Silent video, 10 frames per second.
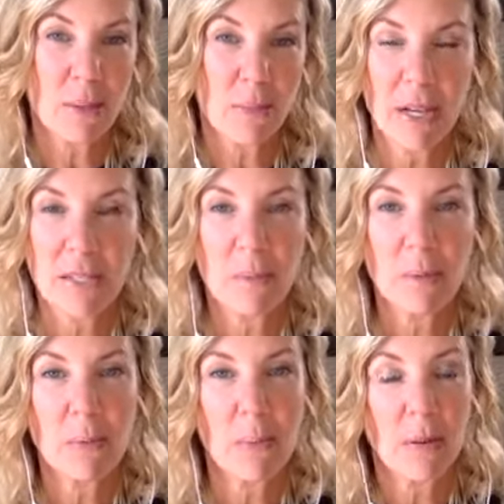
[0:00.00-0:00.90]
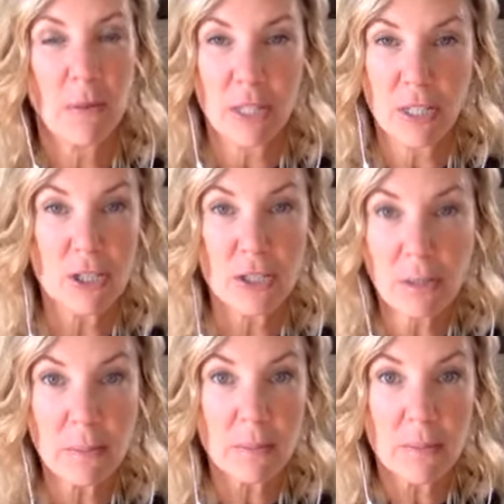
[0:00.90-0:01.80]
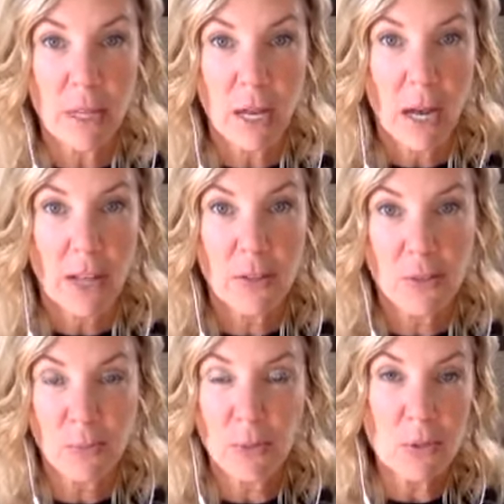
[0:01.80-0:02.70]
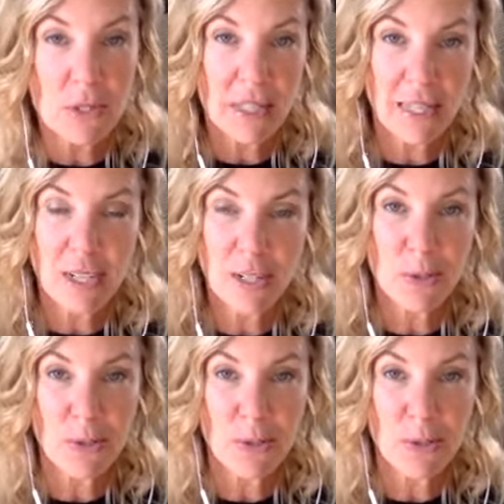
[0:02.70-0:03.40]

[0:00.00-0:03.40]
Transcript: maximum in my relationship. There's music that I use to